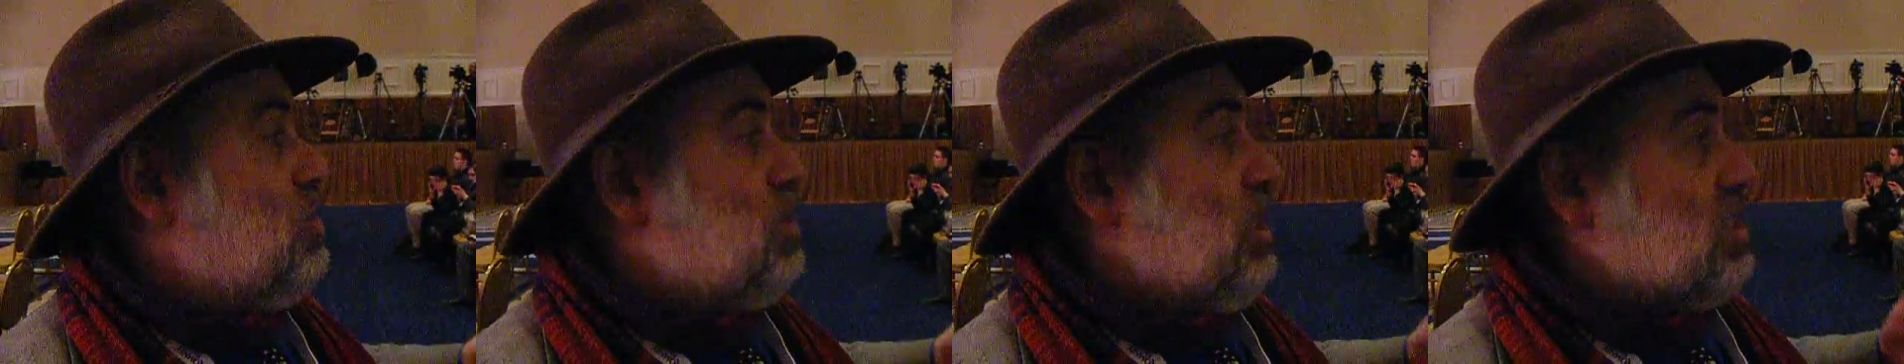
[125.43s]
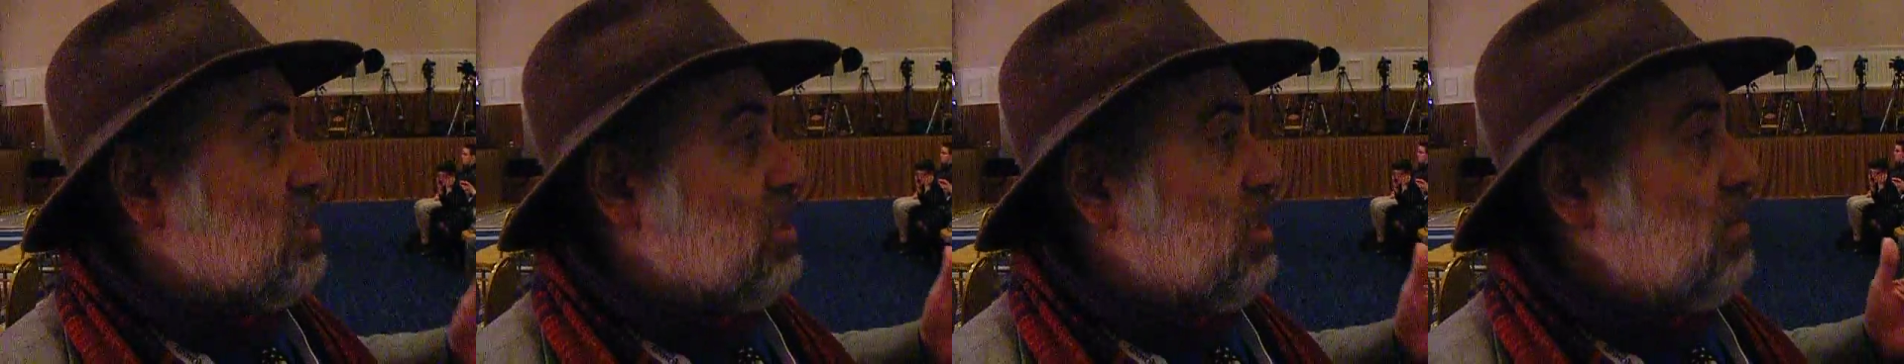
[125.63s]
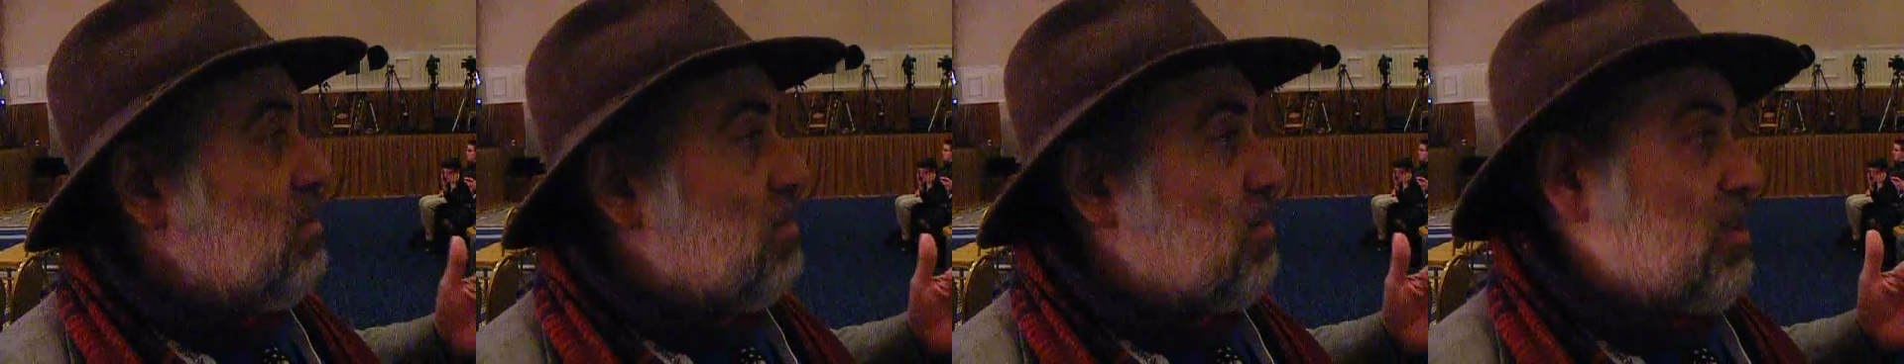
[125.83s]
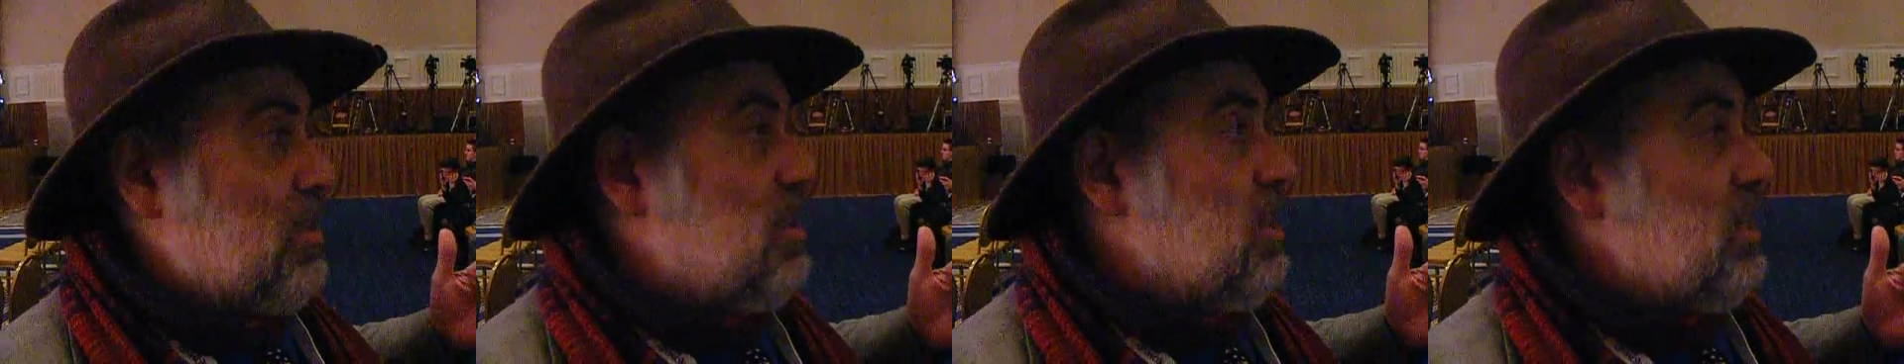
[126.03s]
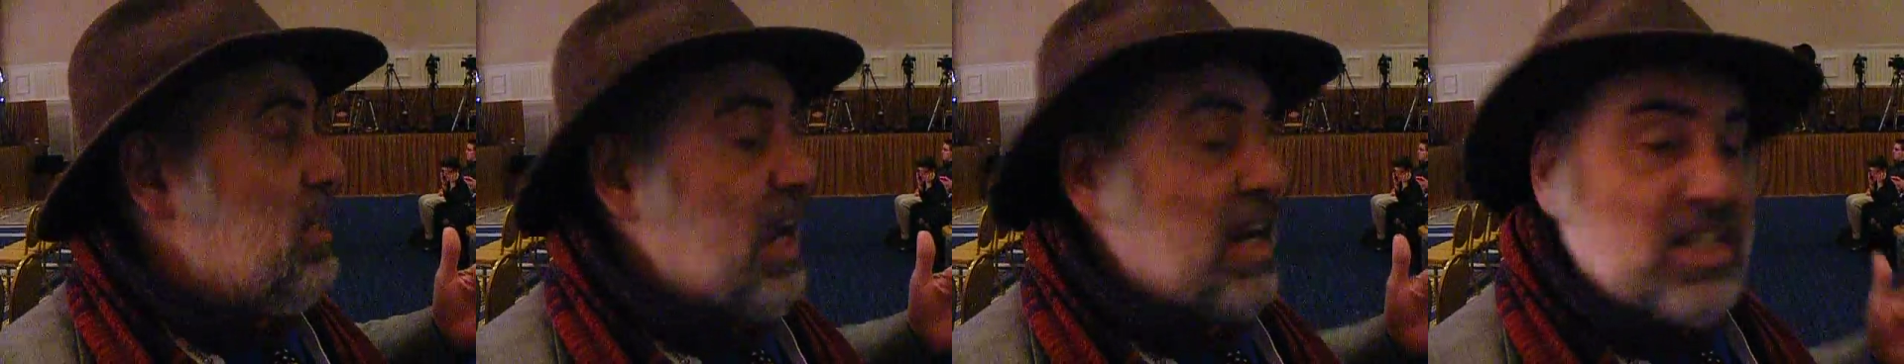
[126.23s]
just
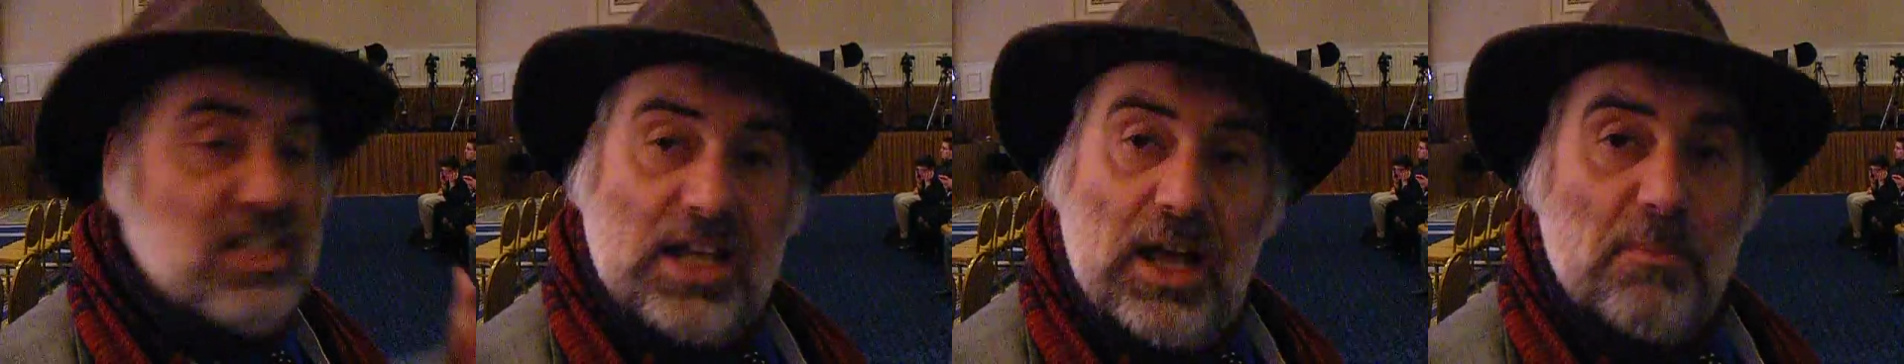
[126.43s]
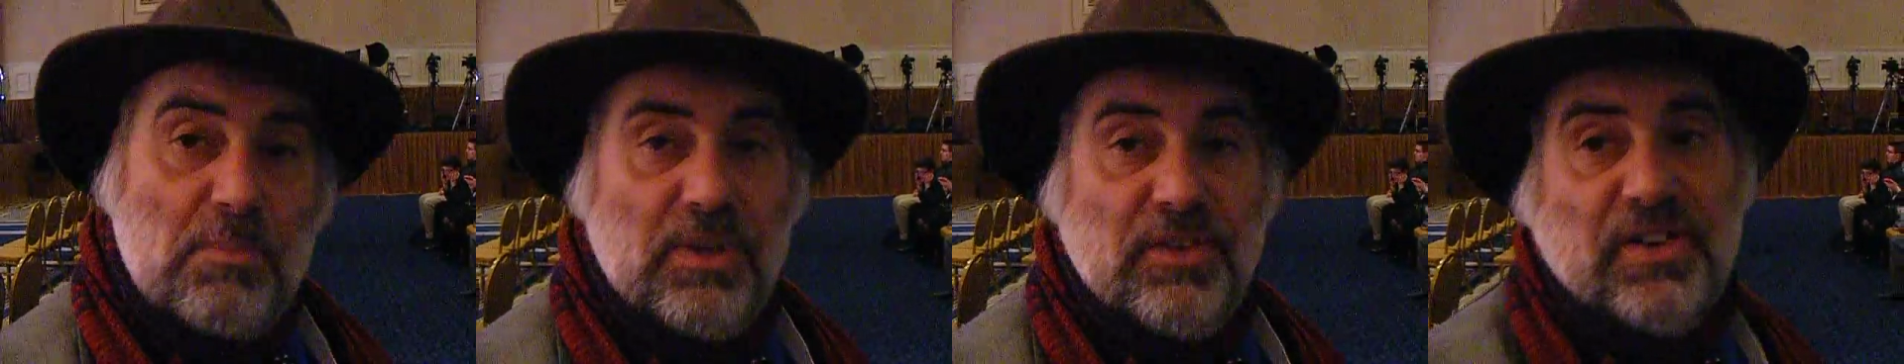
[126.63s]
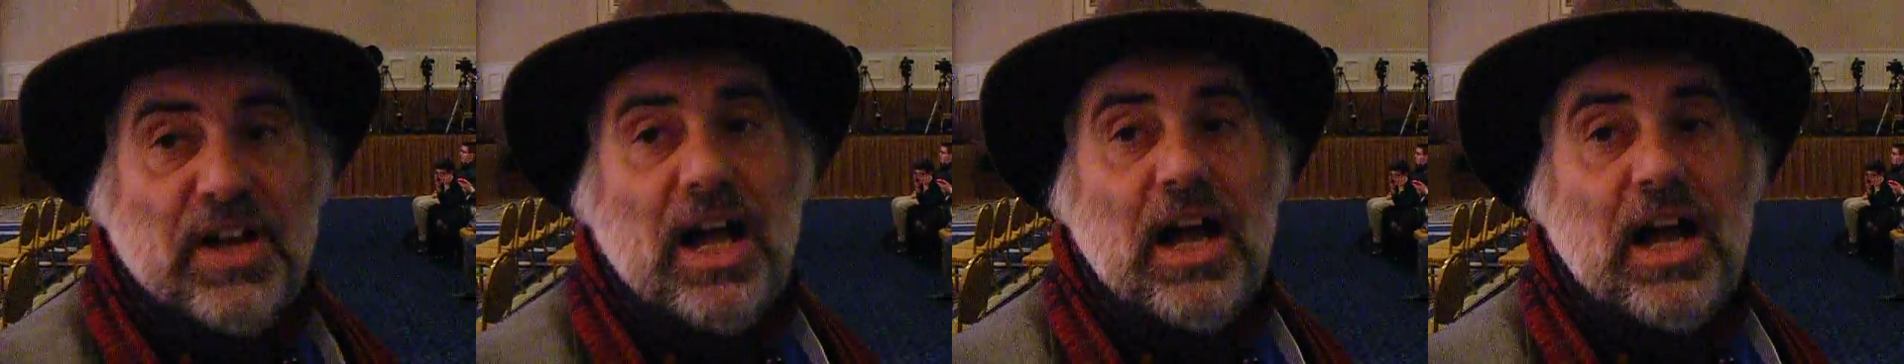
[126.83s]
the next couple of